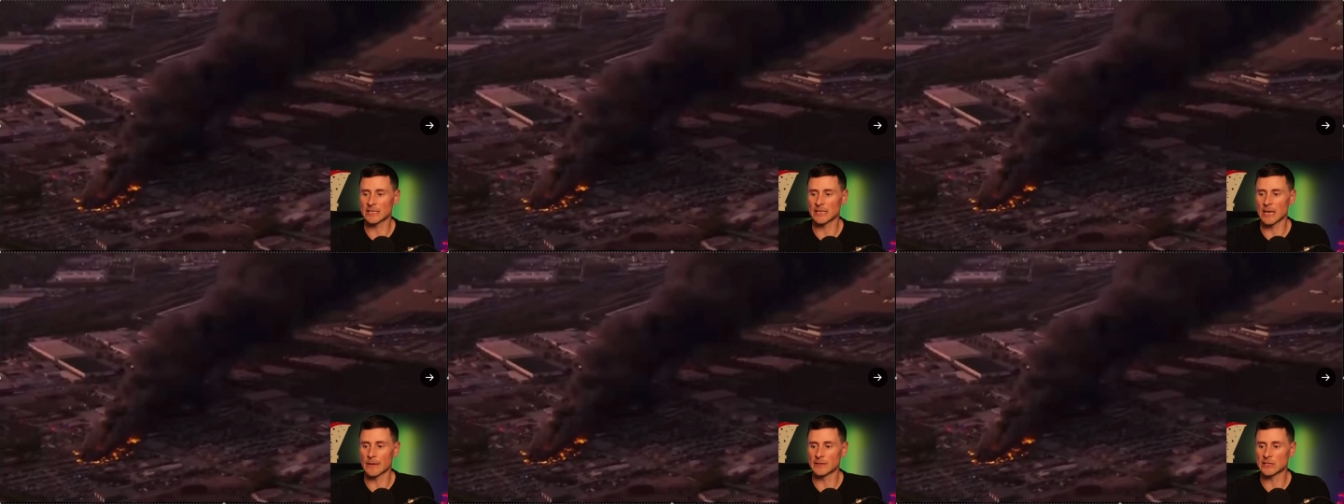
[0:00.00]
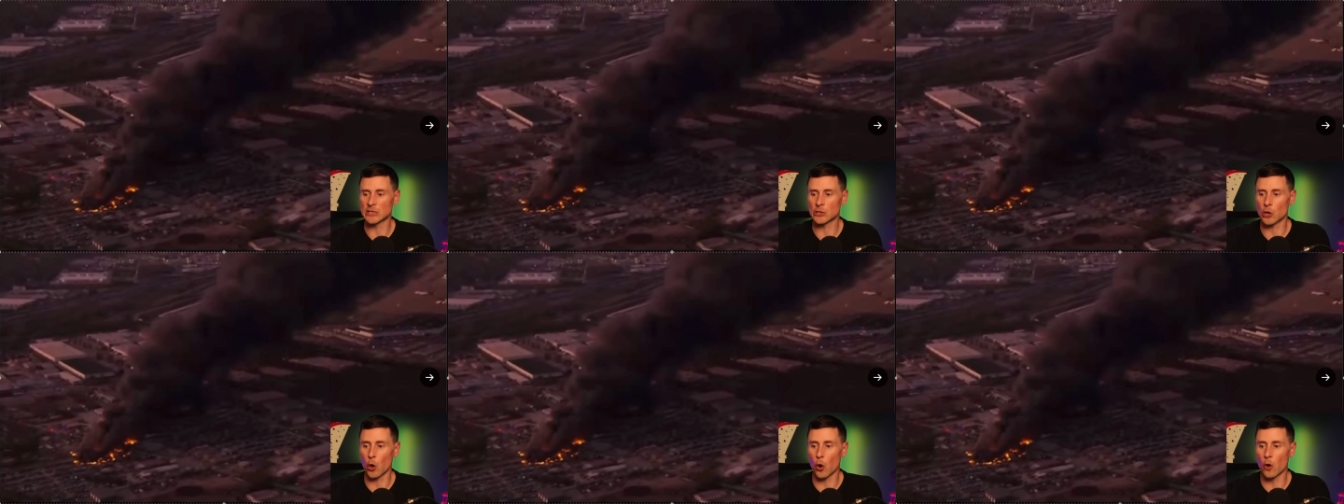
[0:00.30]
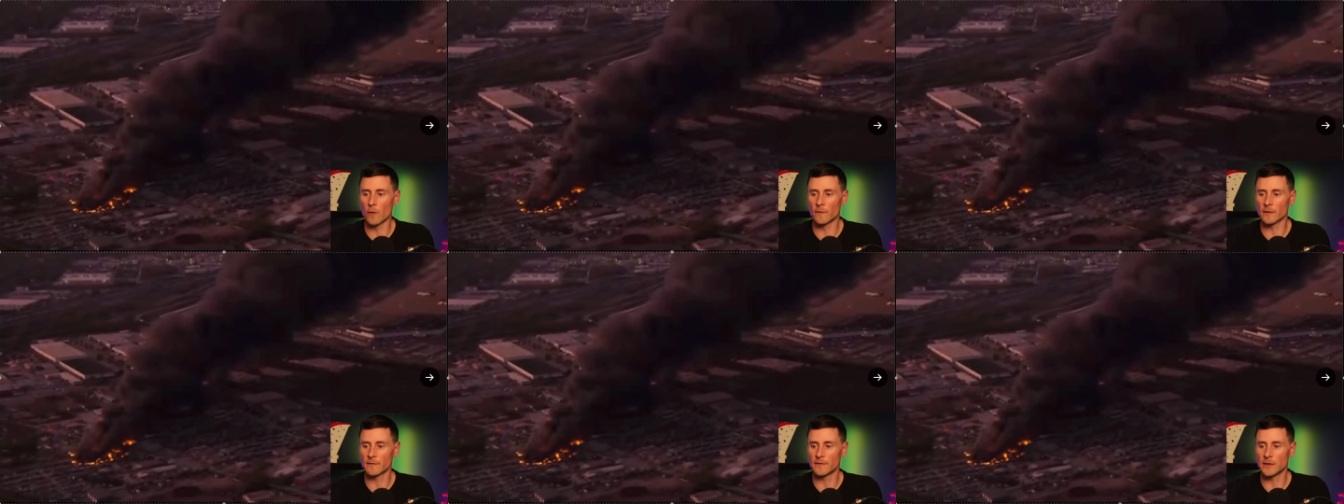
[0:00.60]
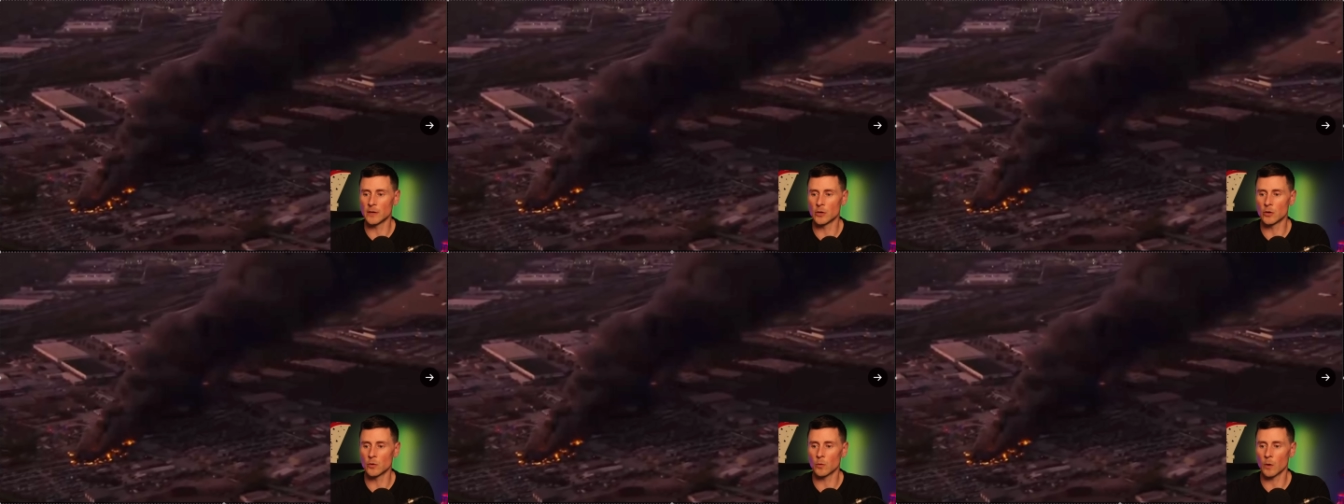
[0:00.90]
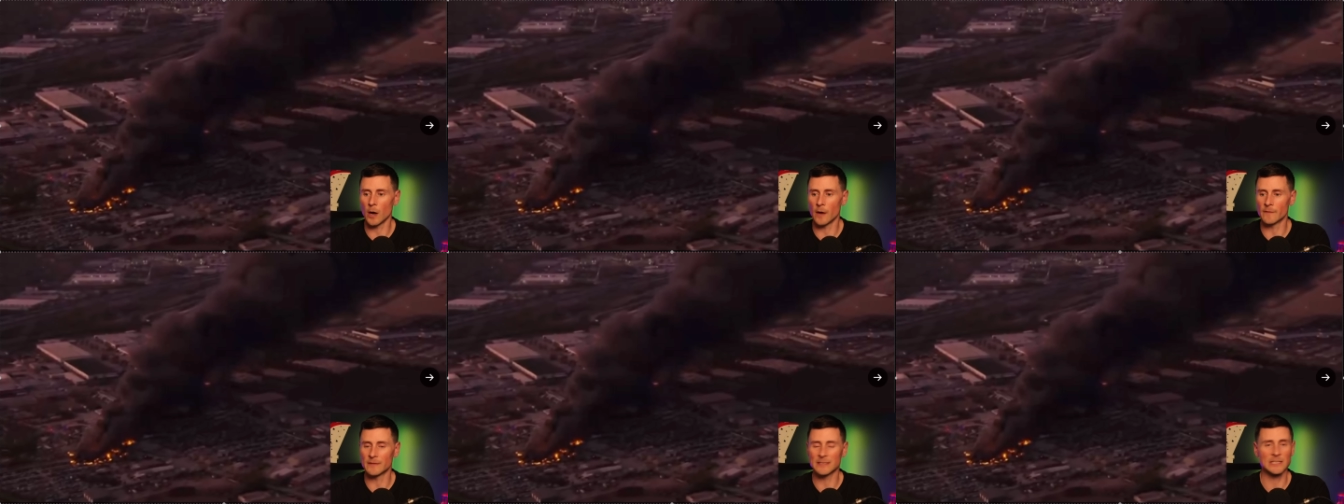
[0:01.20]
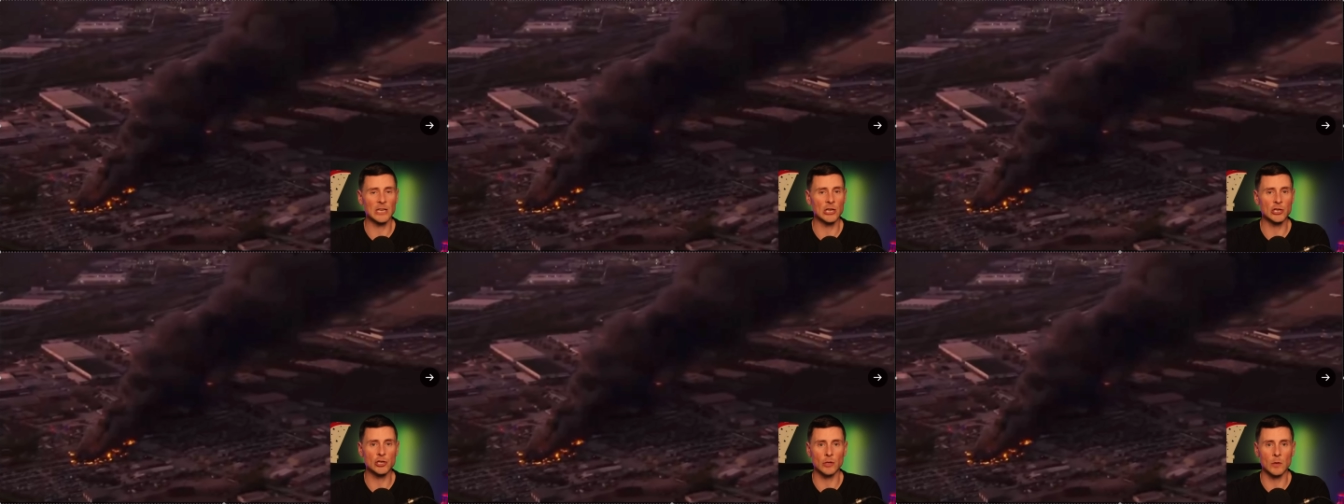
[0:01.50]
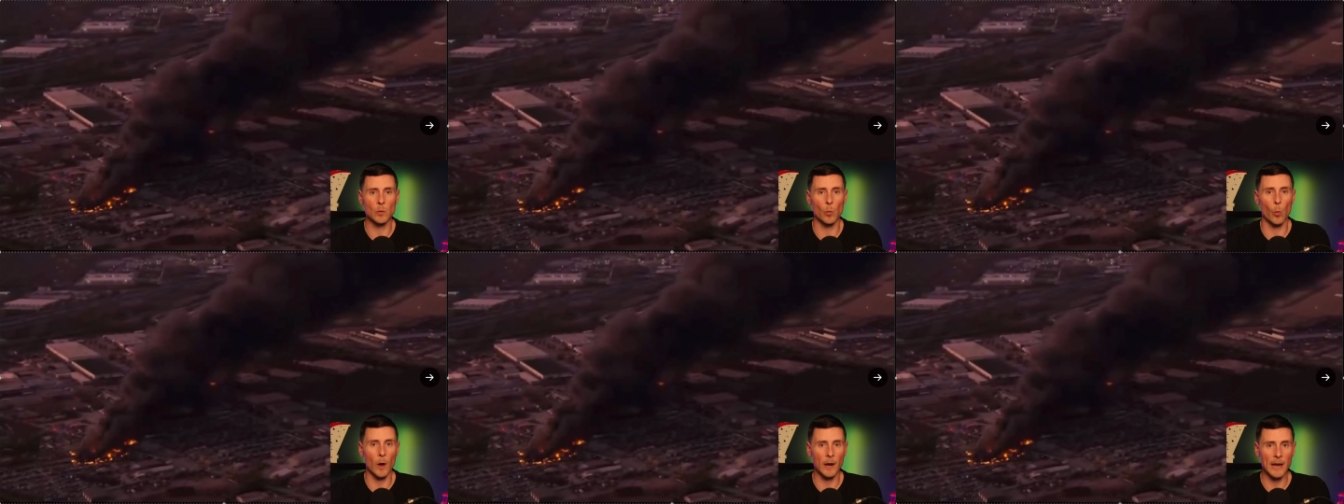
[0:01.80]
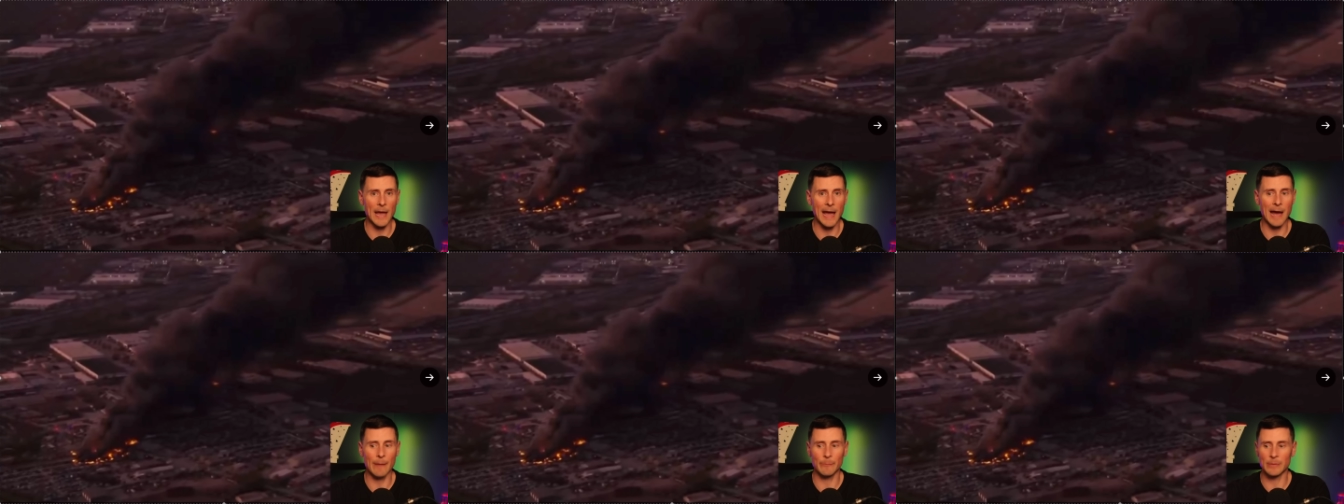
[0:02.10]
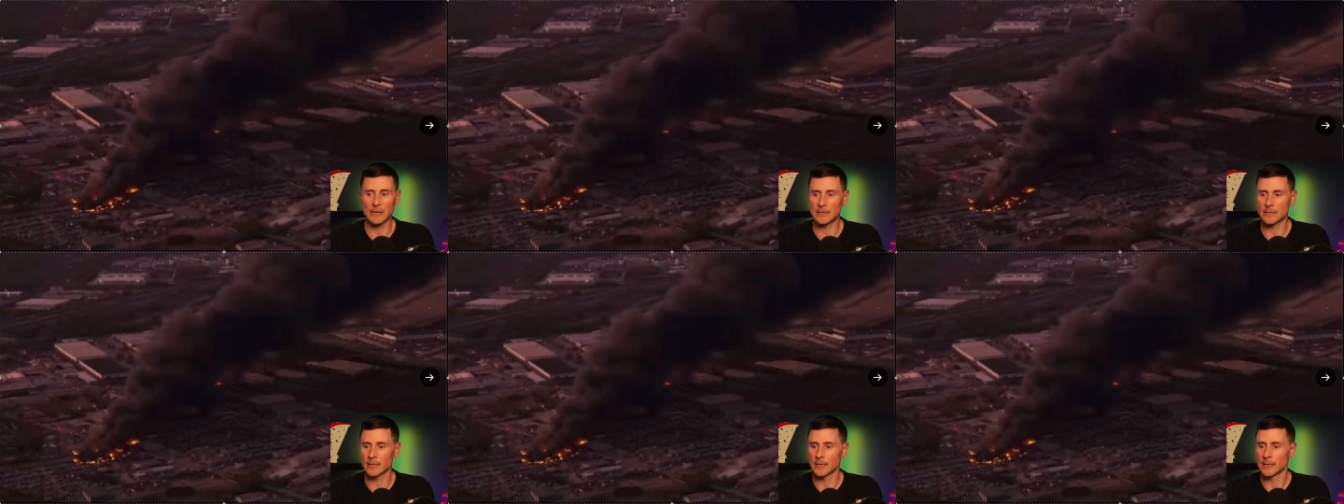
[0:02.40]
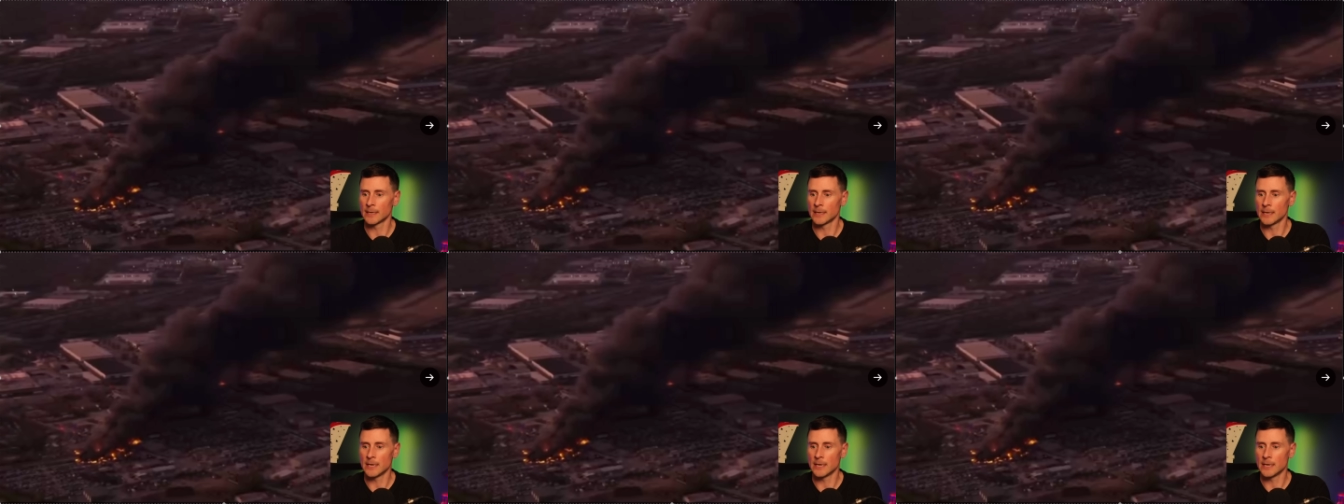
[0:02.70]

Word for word: to give us an overview of essentially what happened.